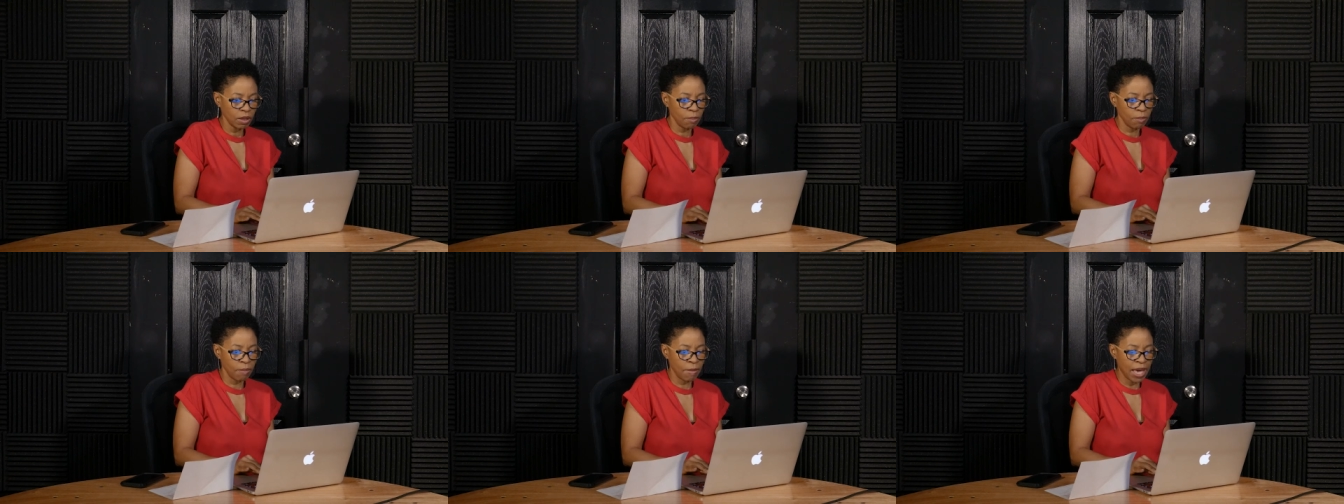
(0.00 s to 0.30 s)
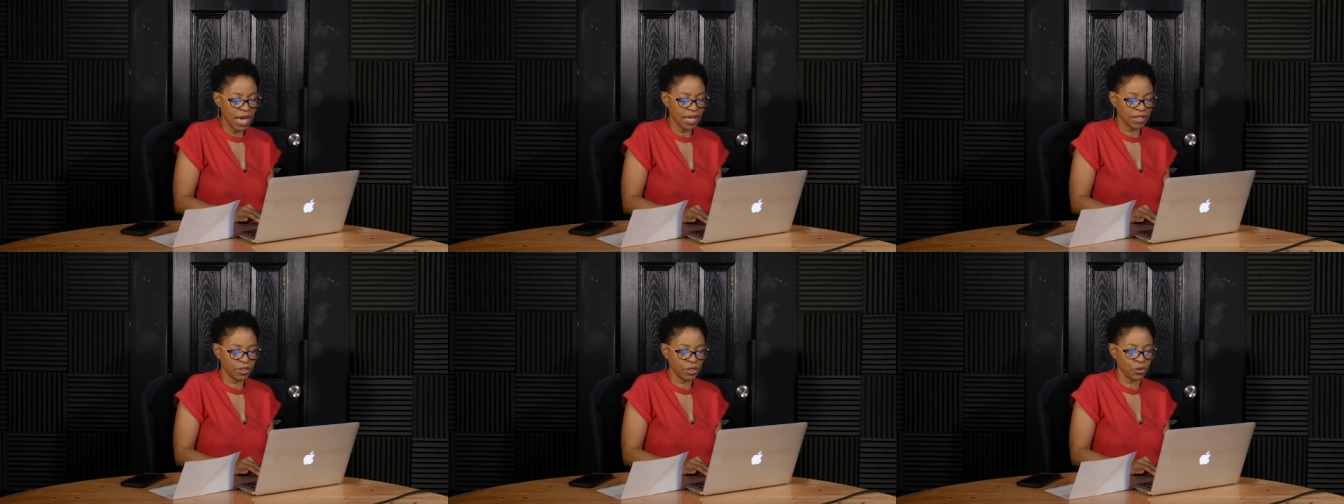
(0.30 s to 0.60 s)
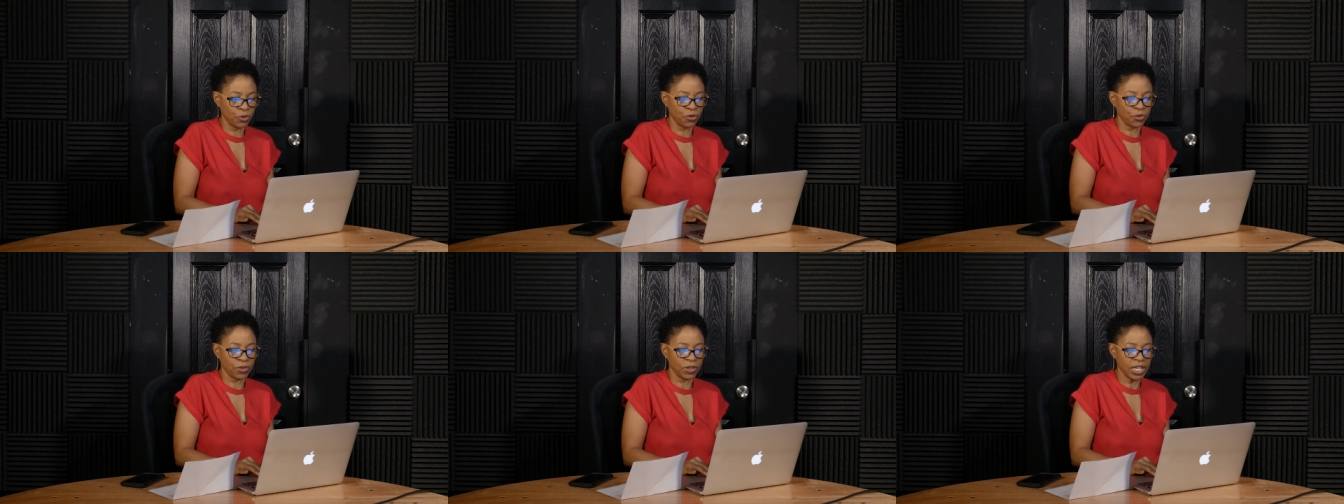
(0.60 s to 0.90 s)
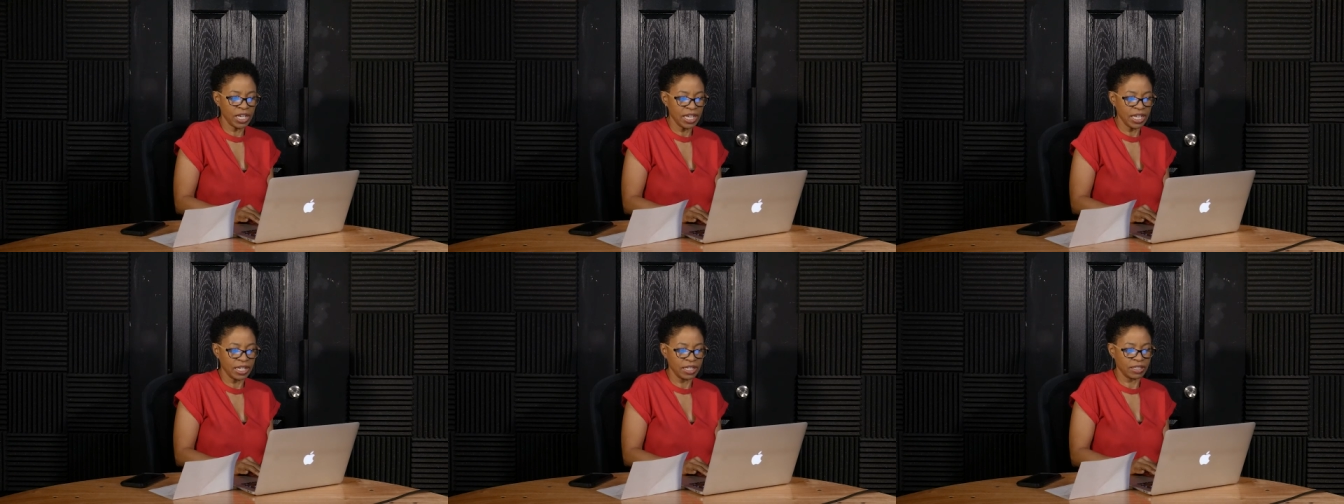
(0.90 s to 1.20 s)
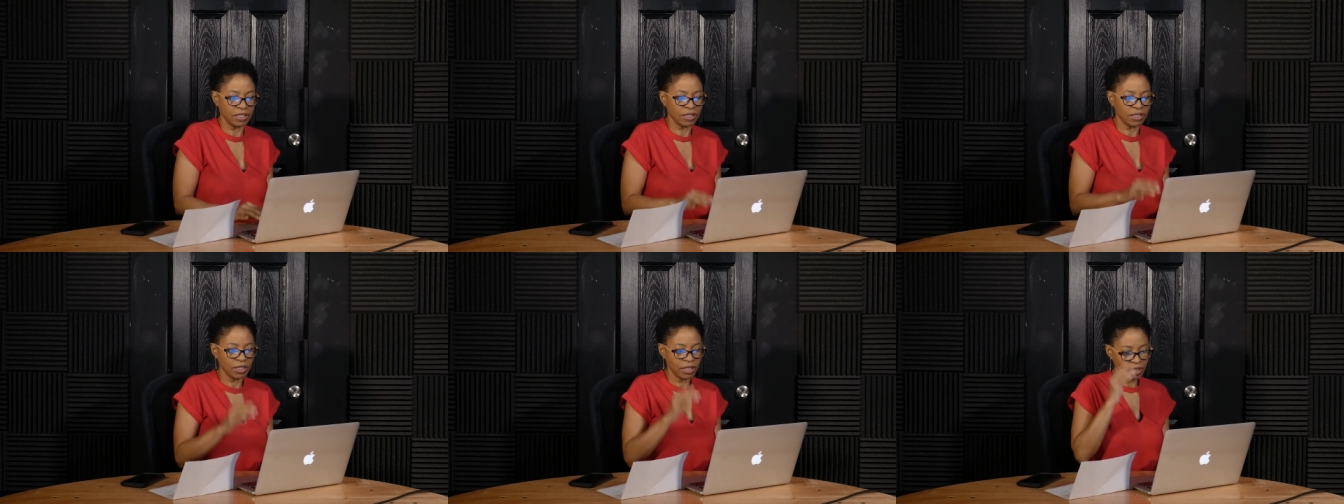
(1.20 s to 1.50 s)
Matthew
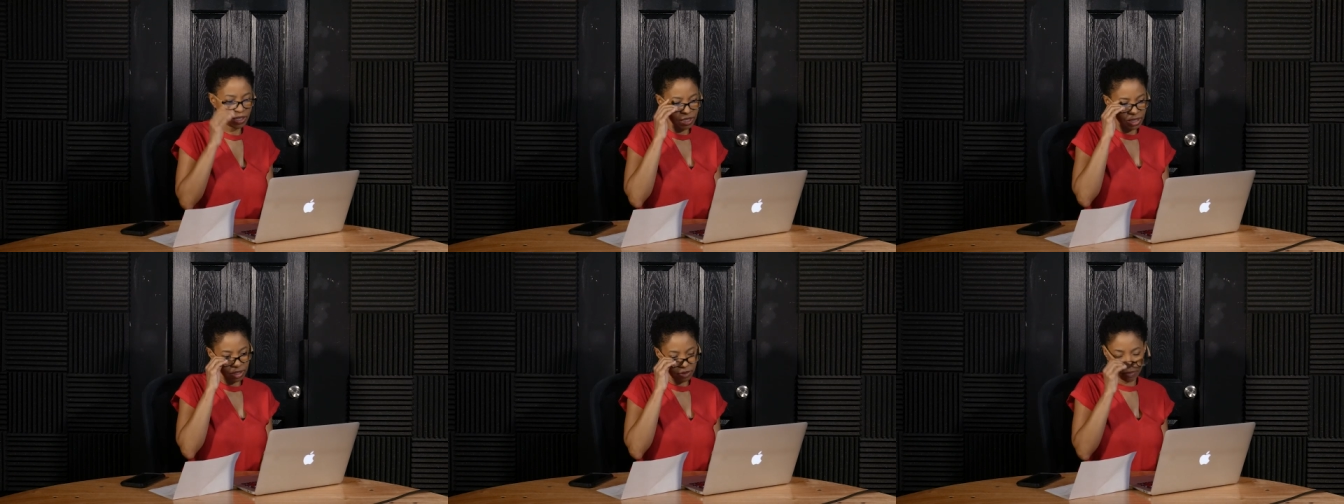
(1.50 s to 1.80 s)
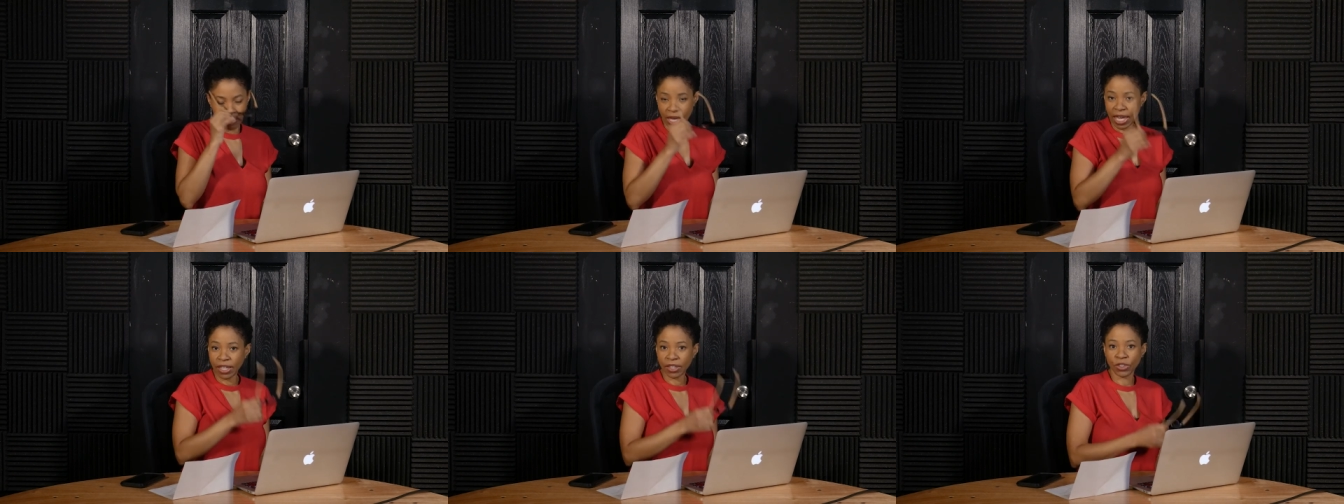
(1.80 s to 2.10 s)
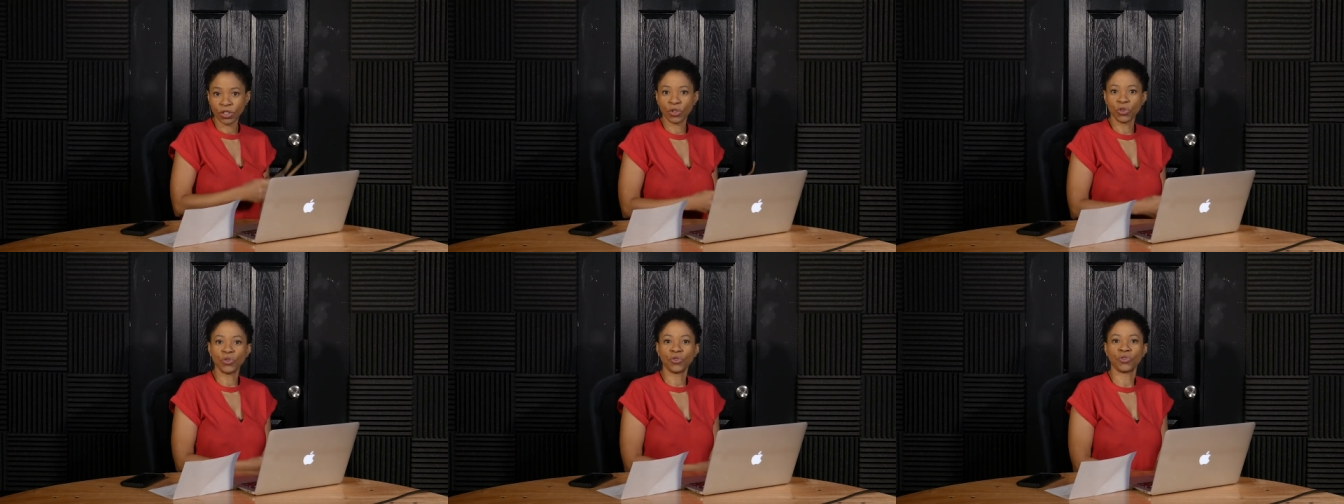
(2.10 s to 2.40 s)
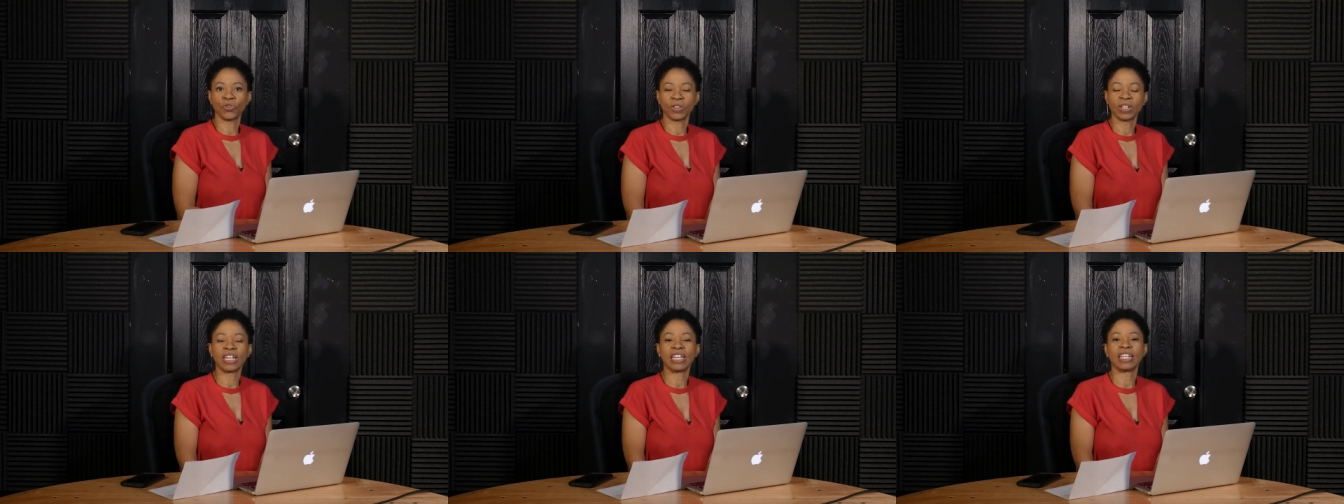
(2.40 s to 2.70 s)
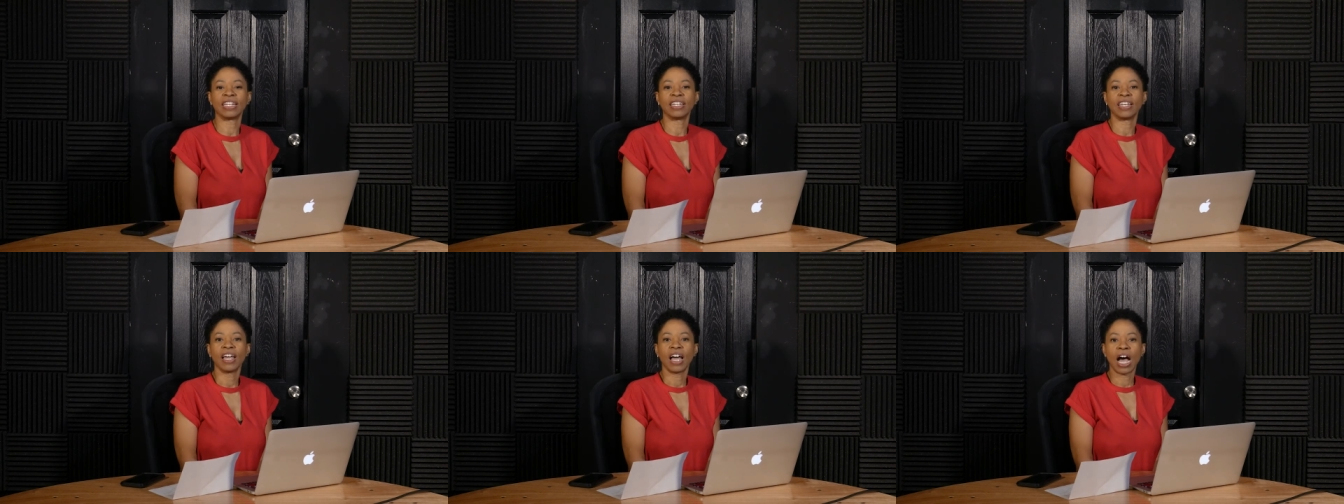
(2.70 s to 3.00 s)
Flynn. Matthew
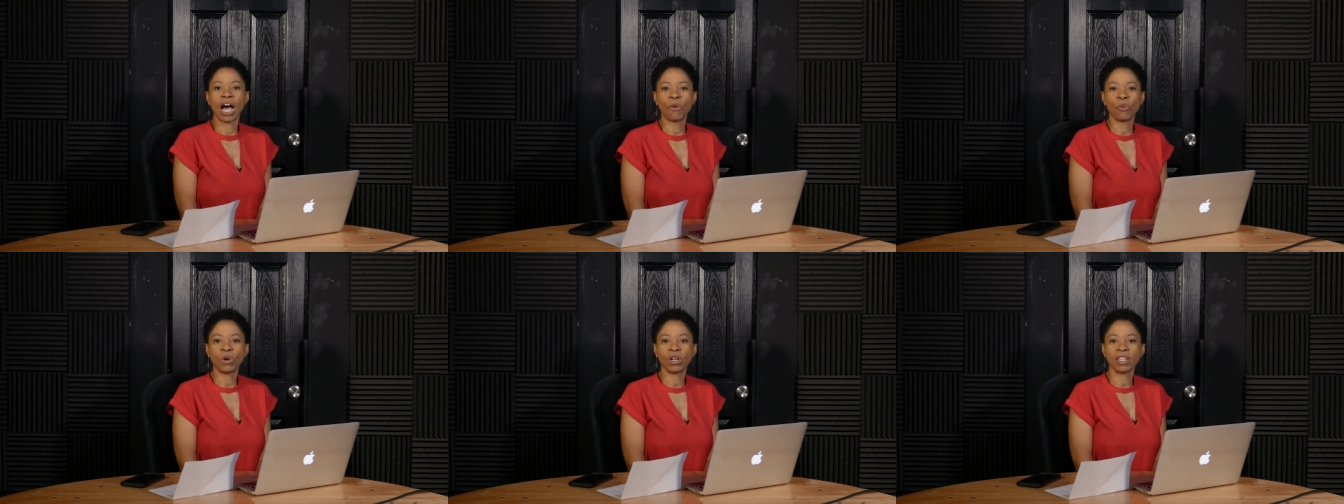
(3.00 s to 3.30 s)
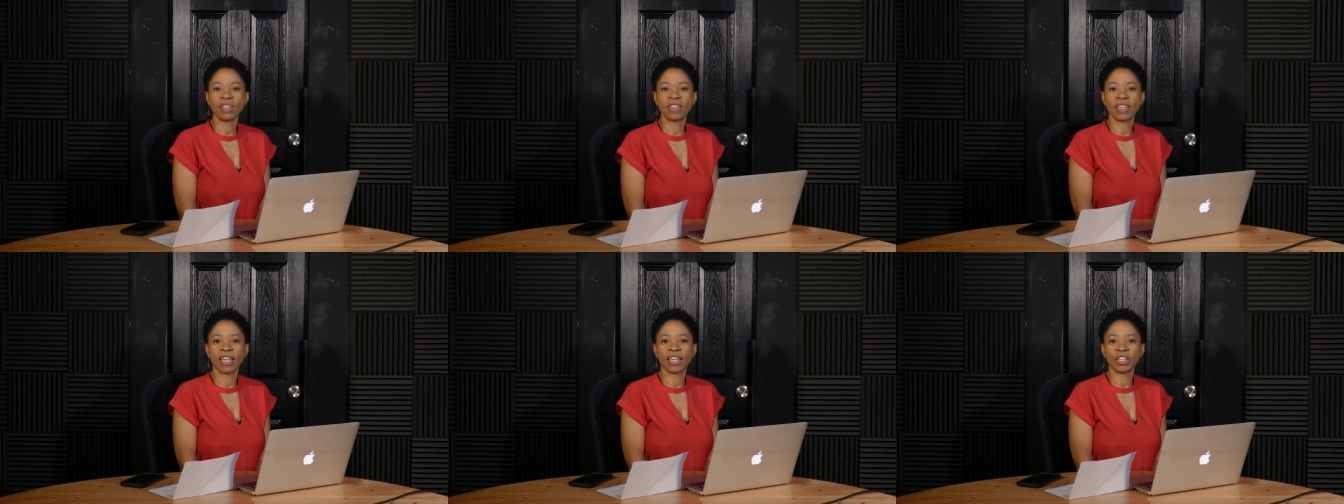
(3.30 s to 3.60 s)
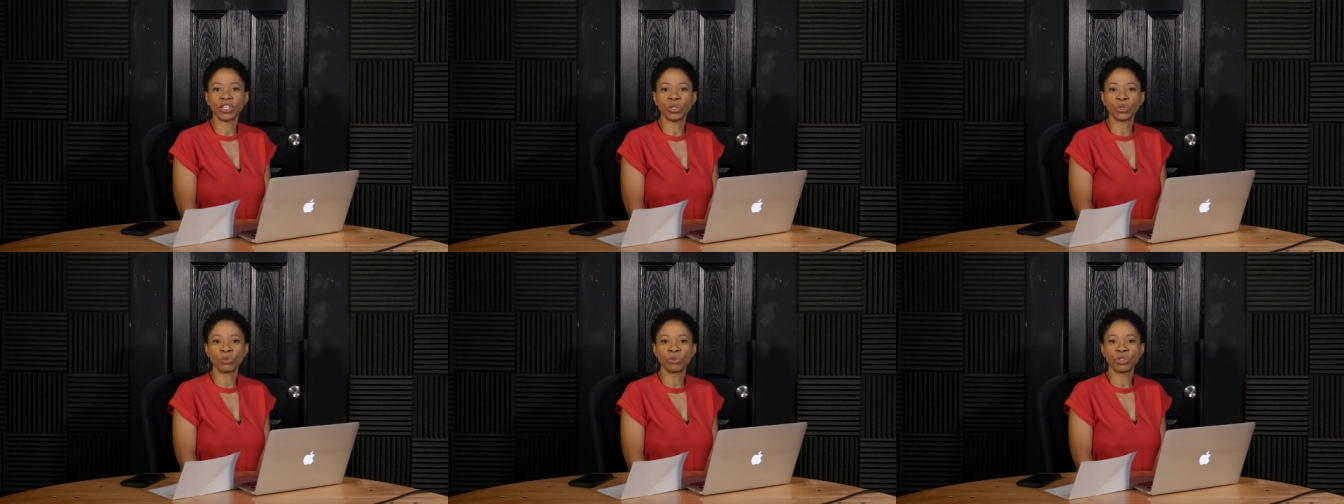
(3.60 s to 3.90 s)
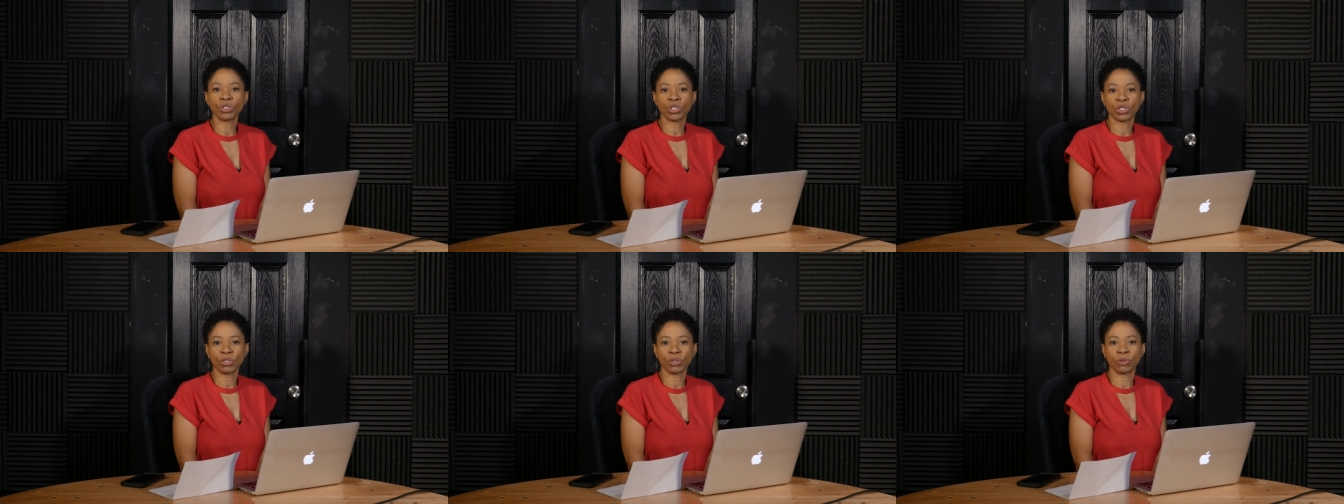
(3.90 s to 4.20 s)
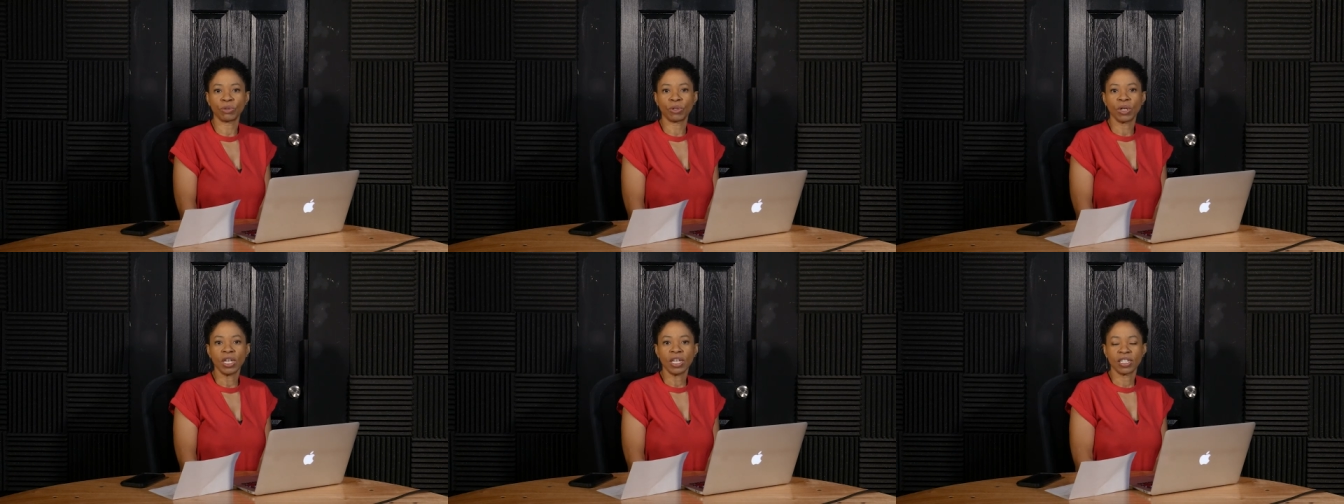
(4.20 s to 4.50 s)
Flynn, I want to thank you
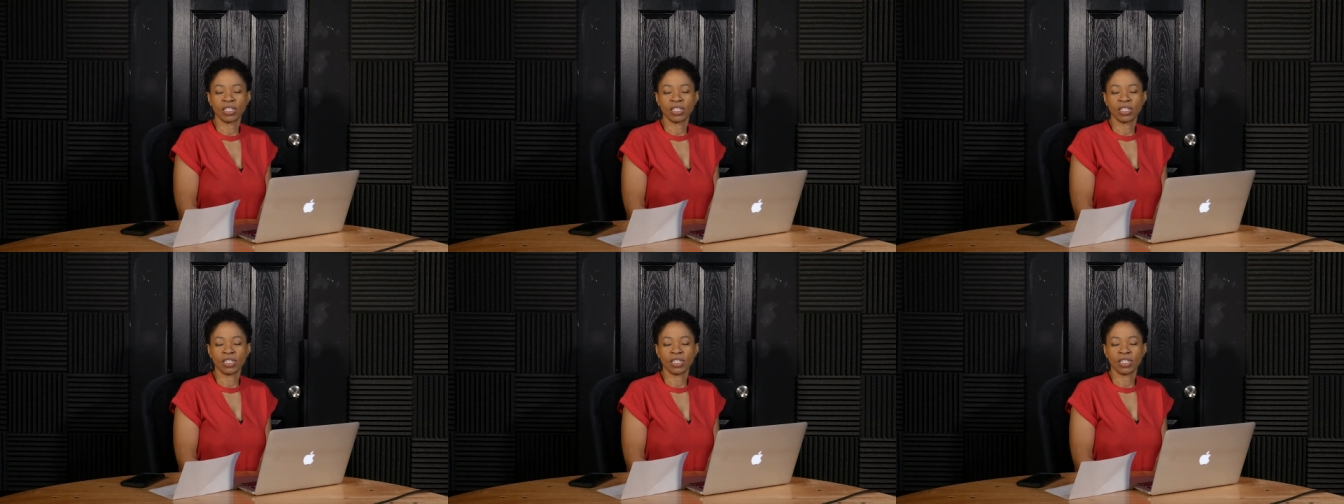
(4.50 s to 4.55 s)
too.